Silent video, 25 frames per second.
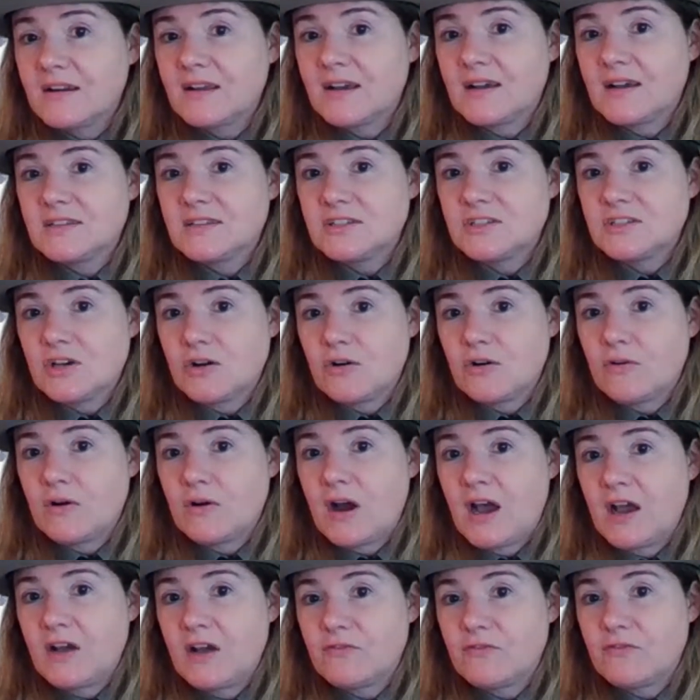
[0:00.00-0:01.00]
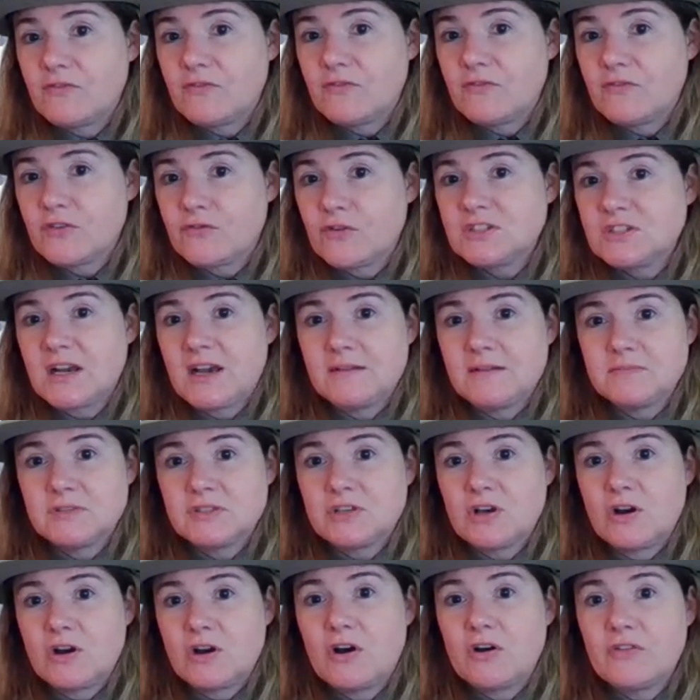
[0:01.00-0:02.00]
And so I, for the first time,
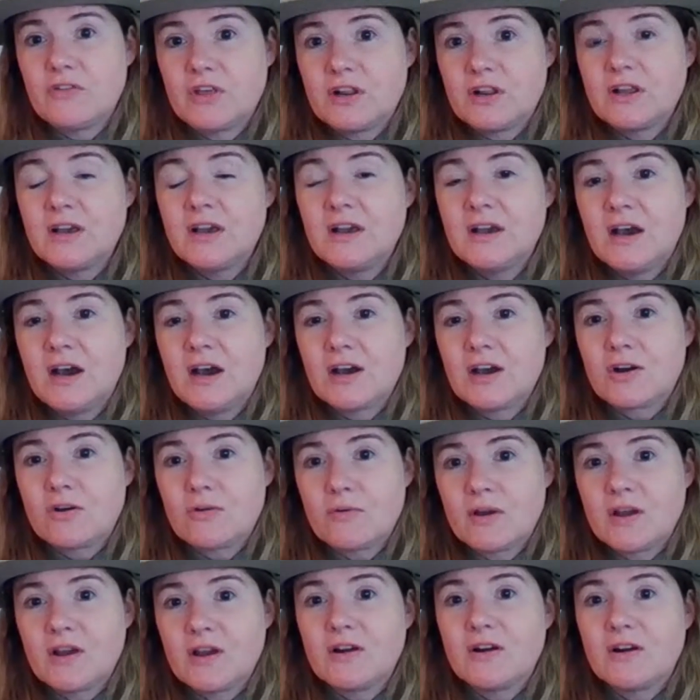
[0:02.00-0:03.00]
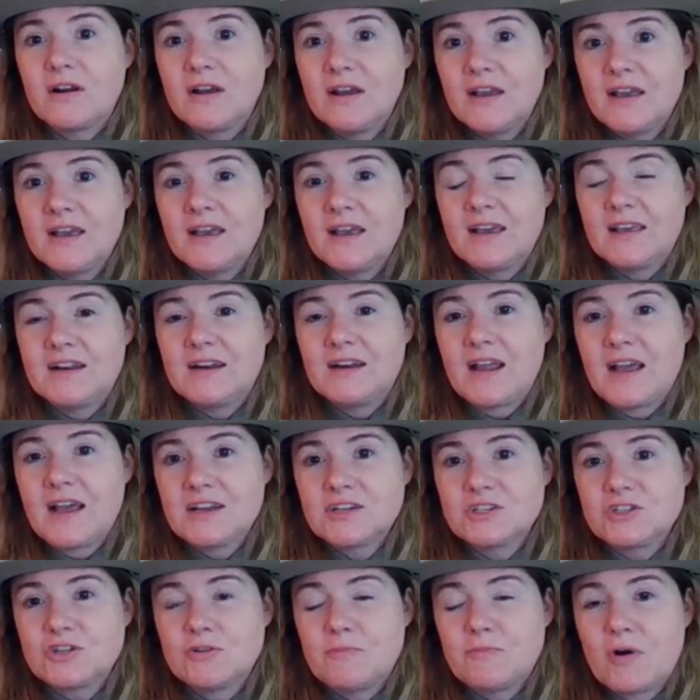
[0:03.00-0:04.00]
saw that a career in a
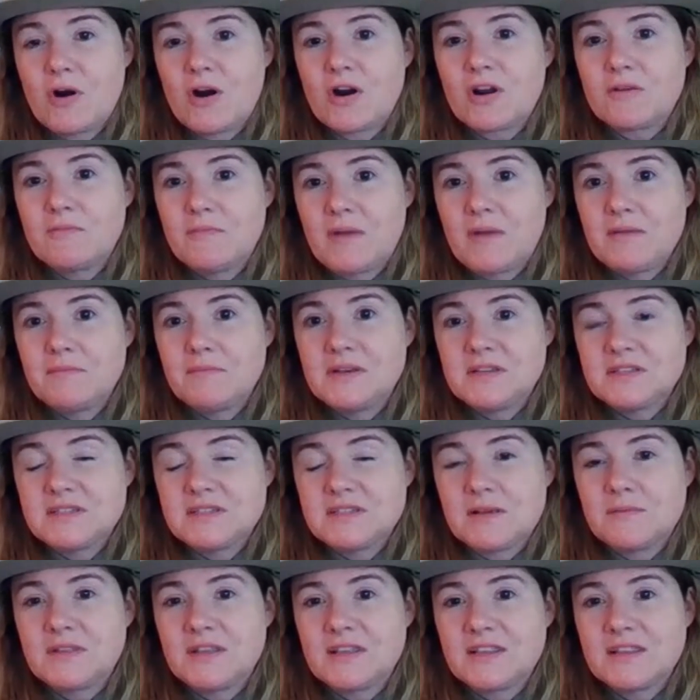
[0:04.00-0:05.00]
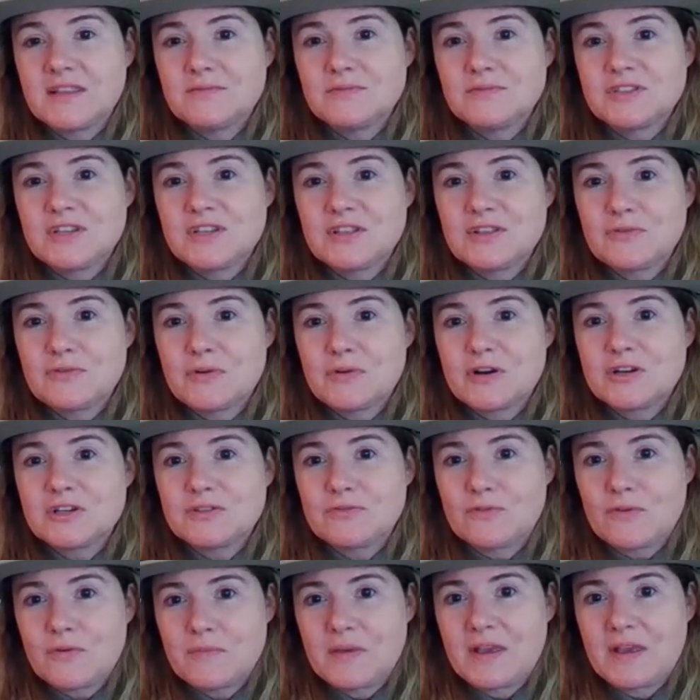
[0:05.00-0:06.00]
national park might be something that was in the works
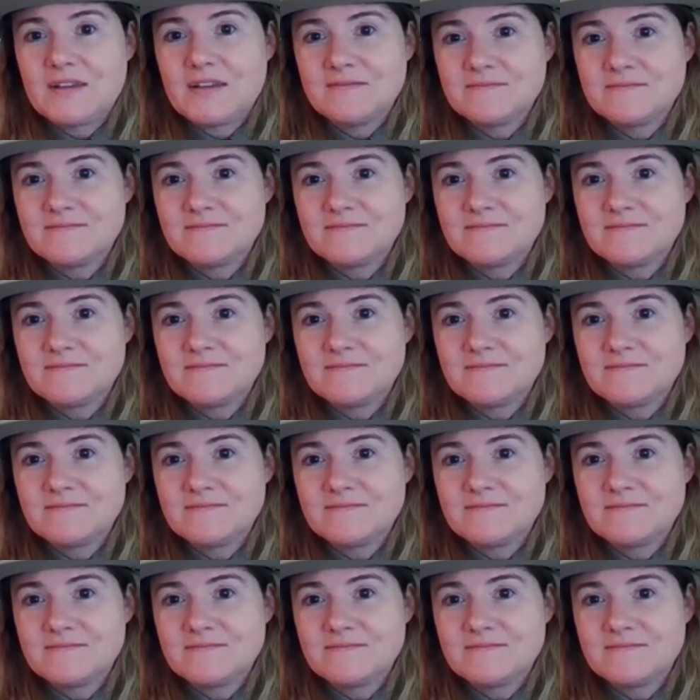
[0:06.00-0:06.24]
for me.